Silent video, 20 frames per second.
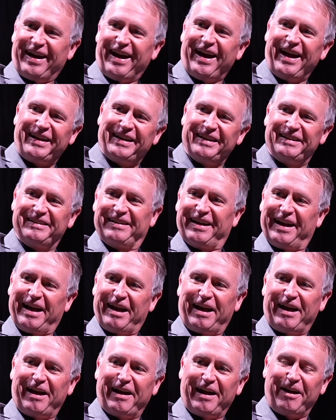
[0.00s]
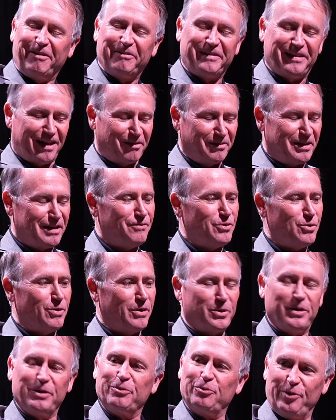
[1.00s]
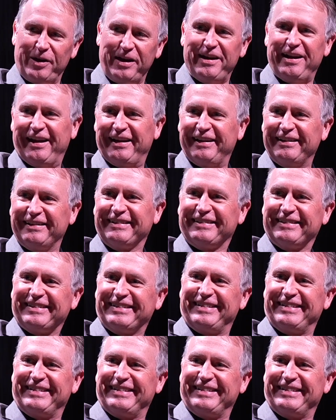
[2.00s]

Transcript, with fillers: I can I'll I'll give you a good reading,